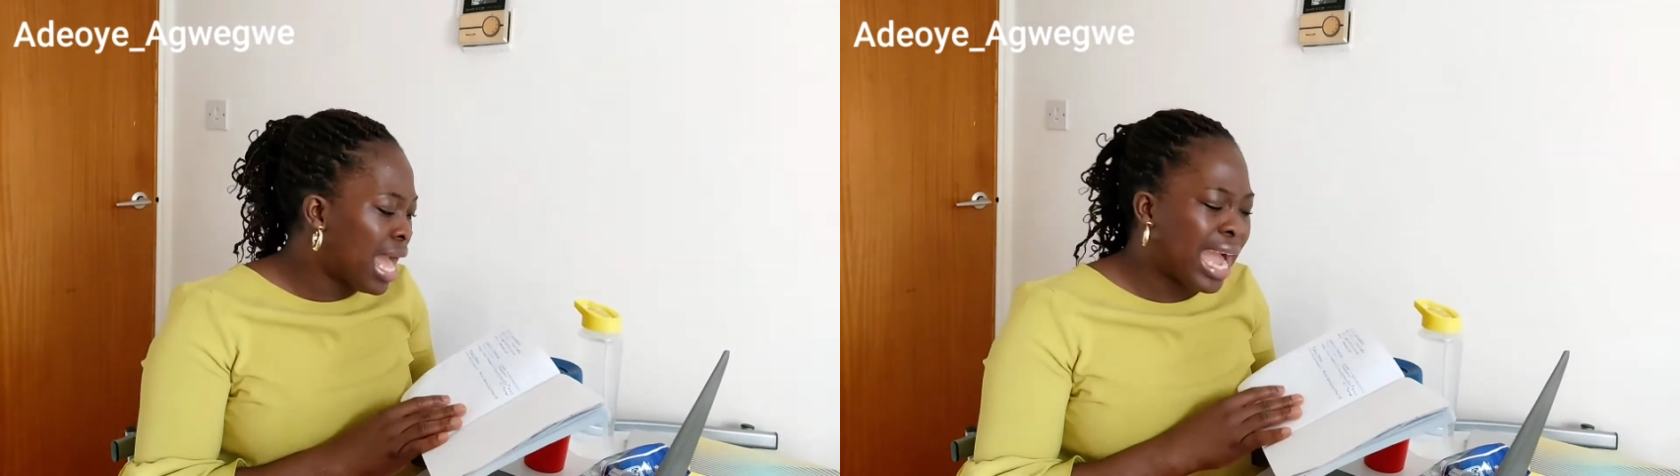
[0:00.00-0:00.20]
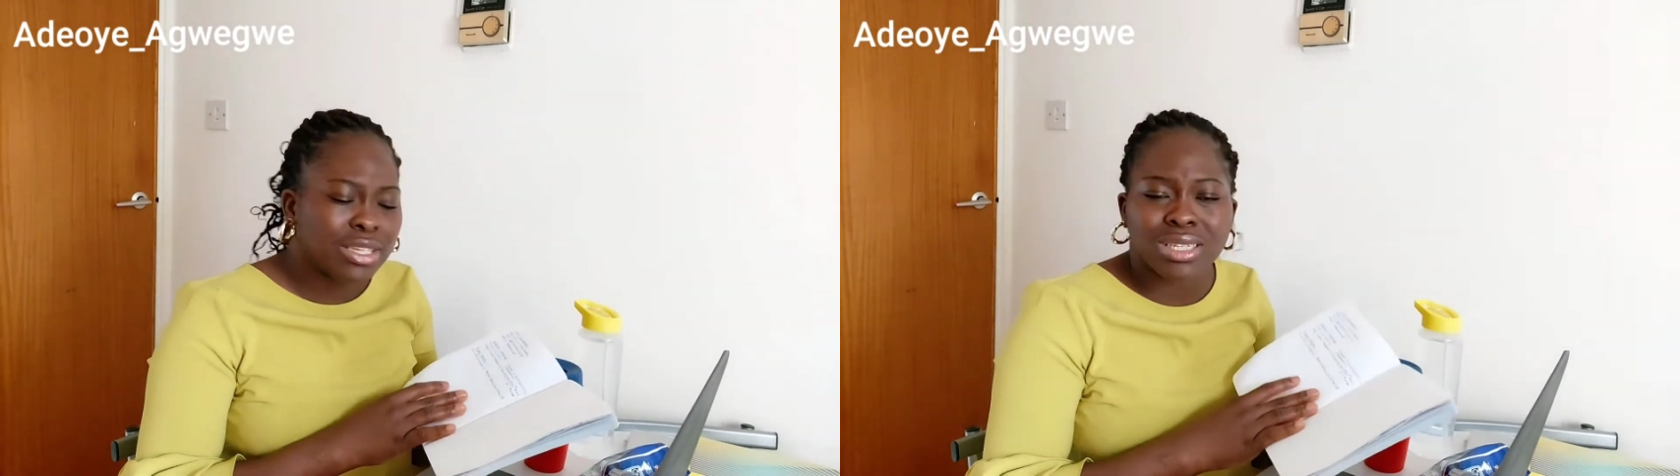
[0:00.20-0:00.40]

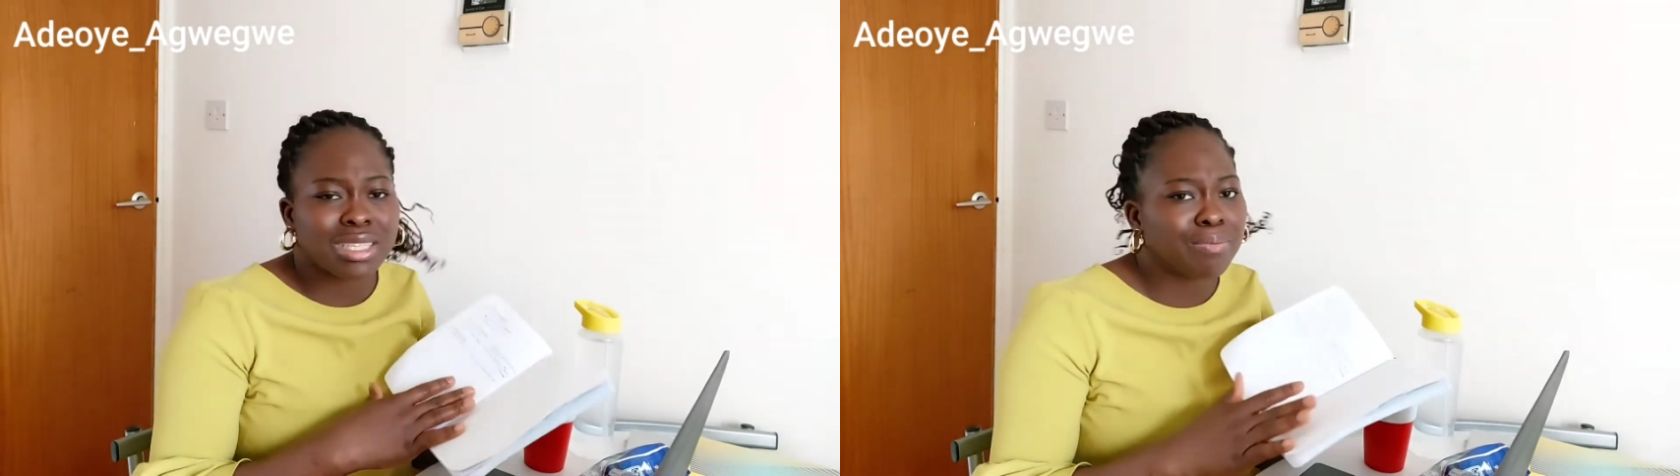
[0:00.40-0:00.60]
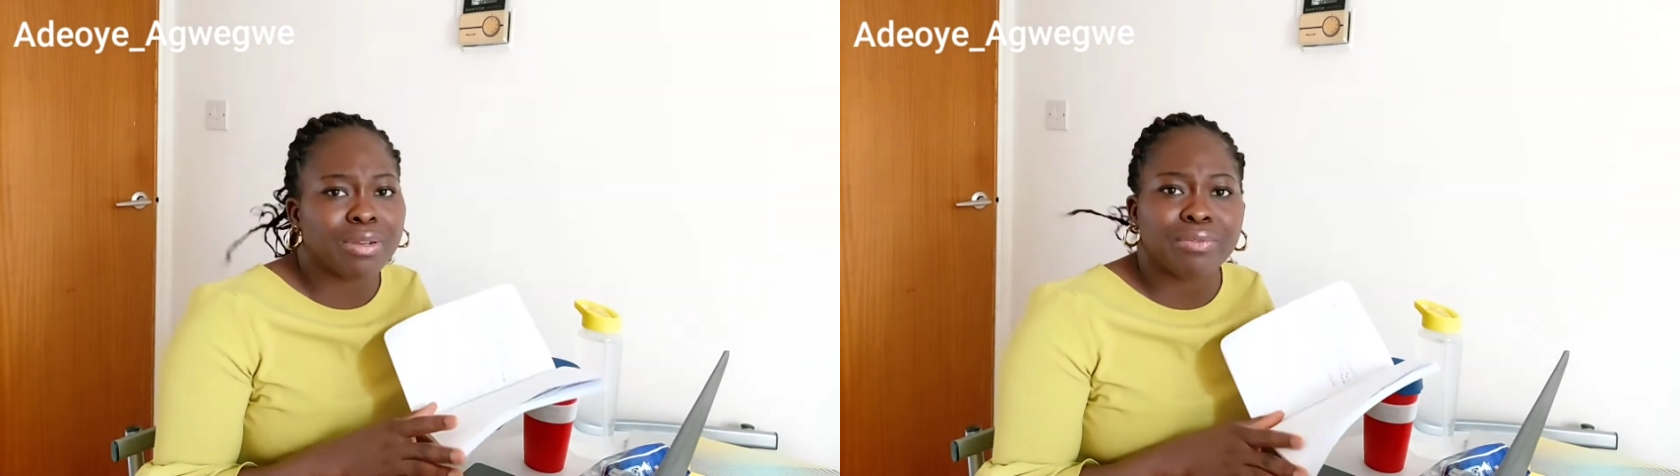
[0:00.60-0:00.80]
I just
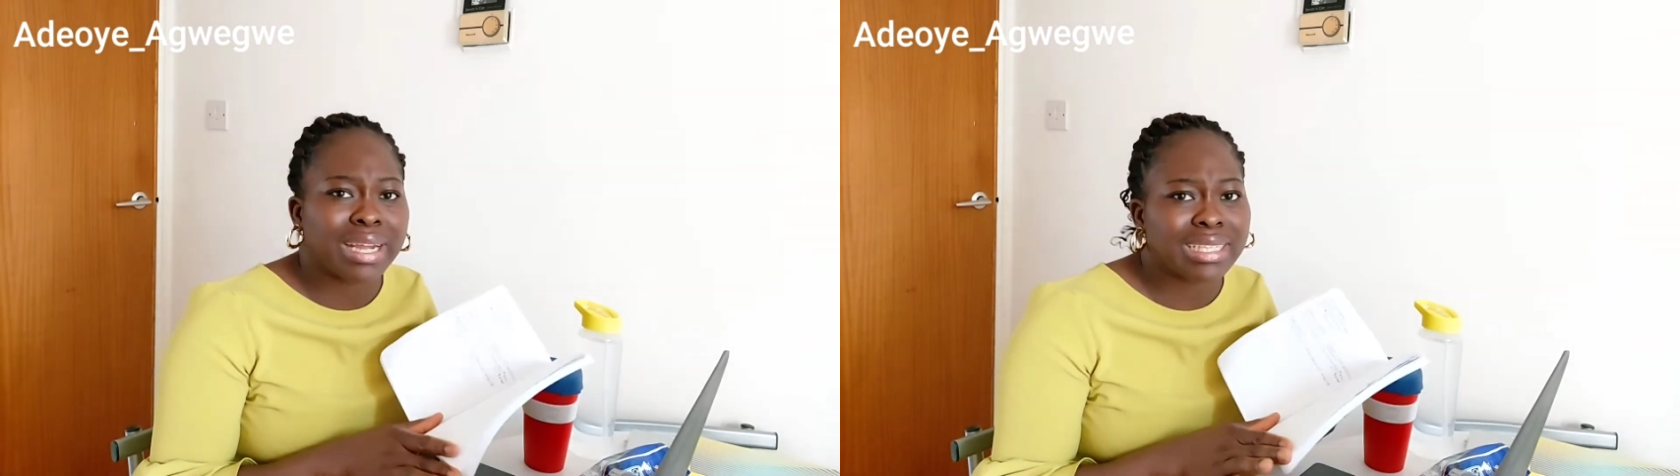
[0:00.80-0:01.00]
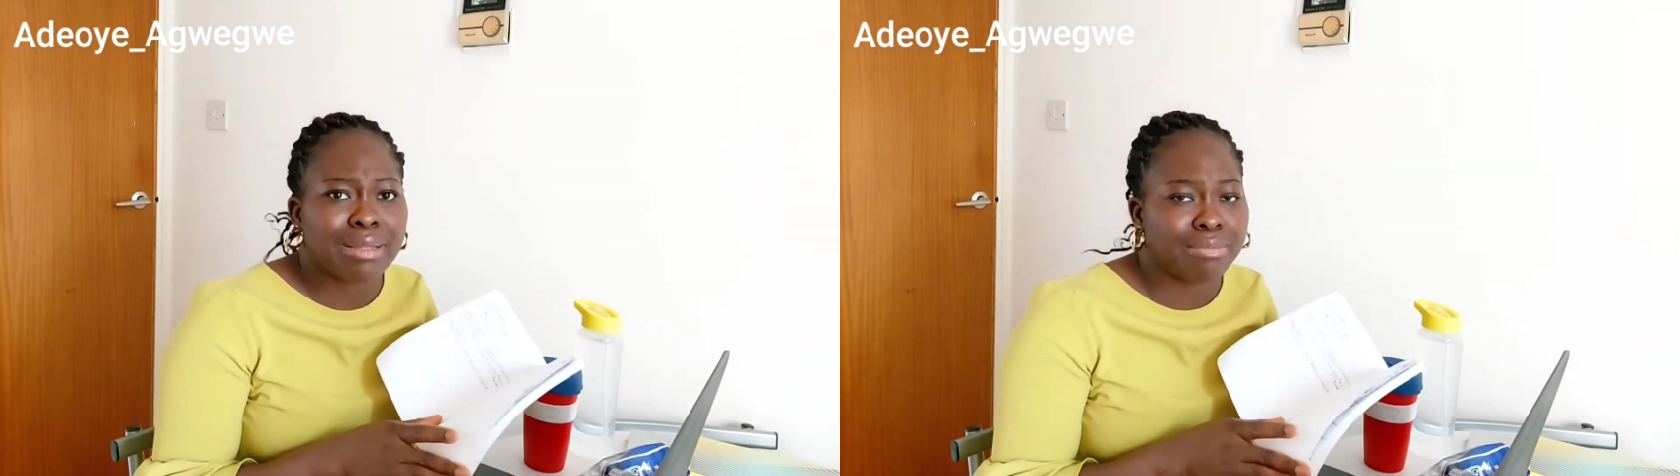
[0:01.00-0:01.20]
simply
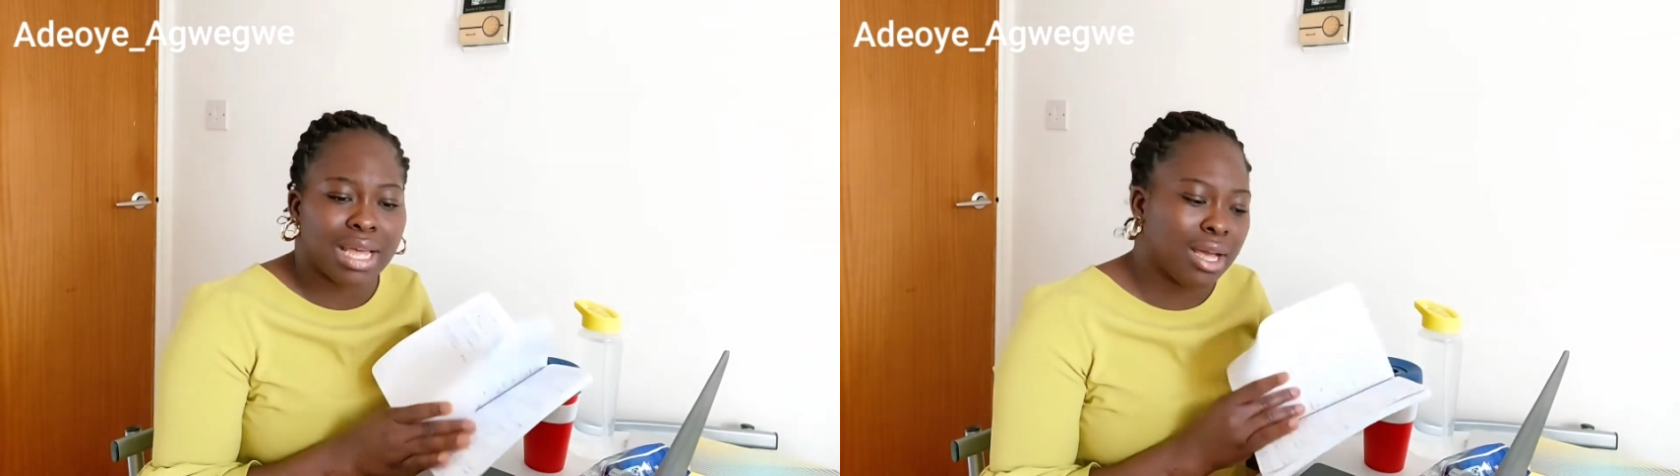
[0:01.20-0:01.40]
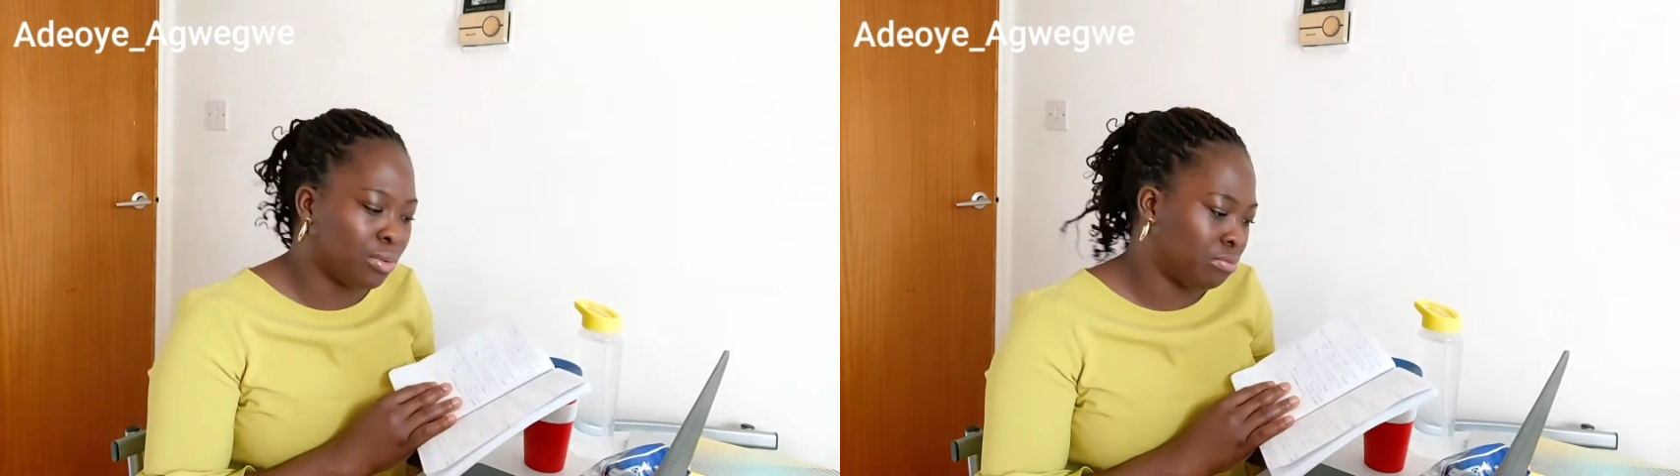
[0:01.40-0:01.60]
write them
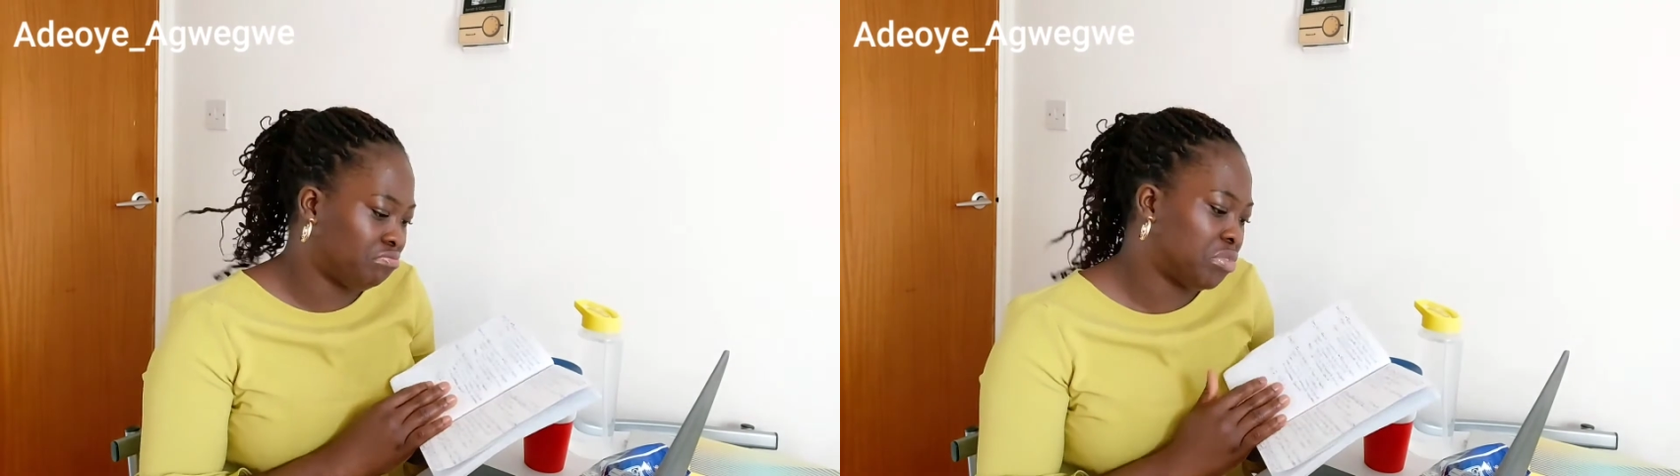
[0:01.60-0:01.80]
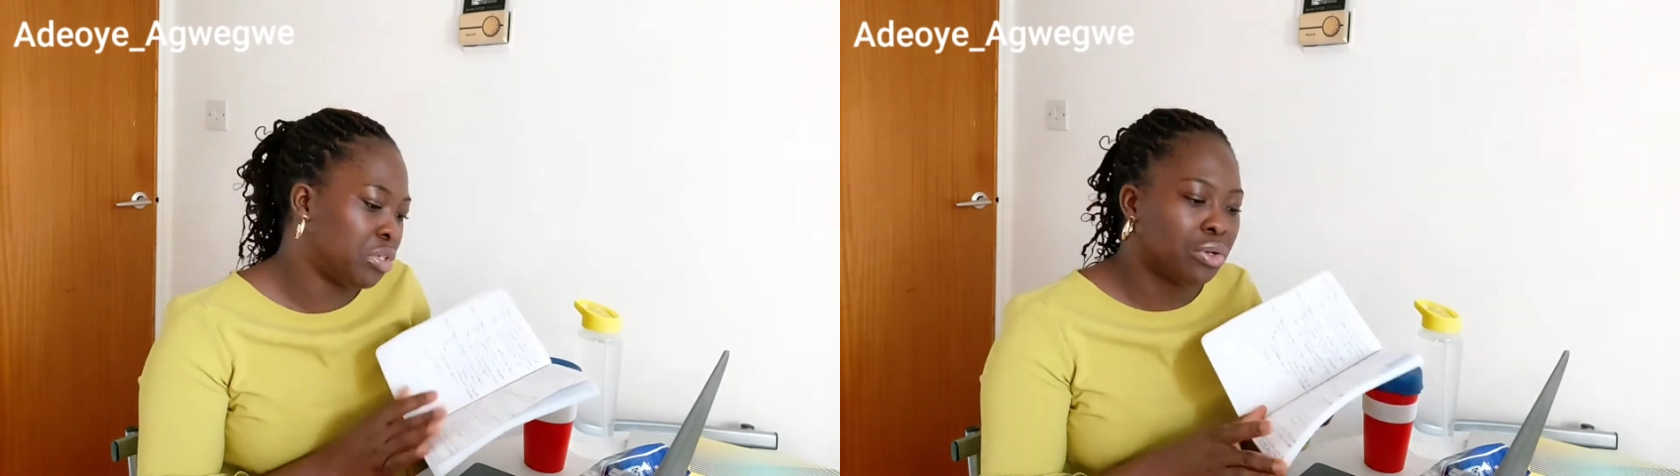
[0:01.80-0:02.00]
down,
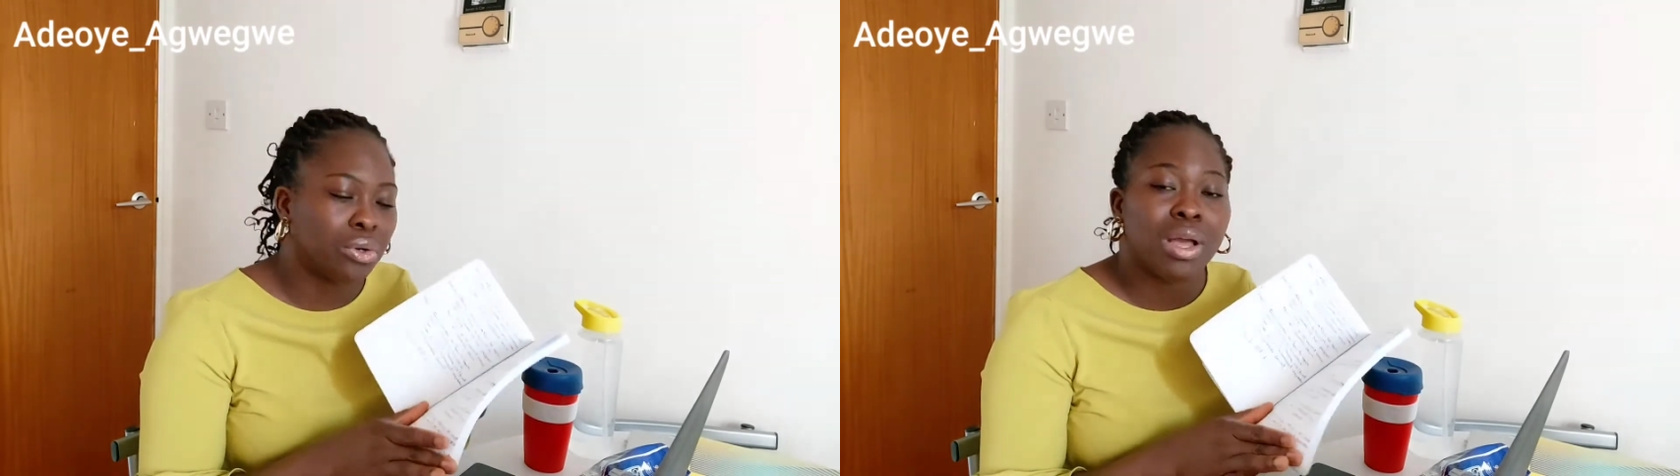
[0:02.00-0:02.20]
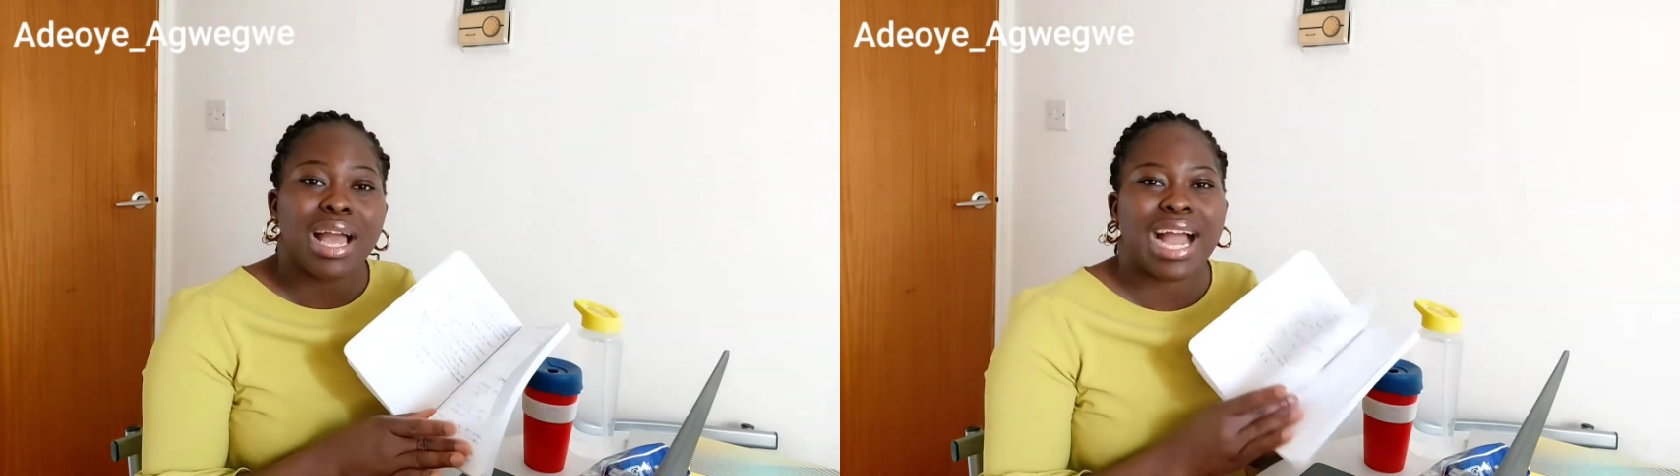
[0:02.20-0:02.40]
you know.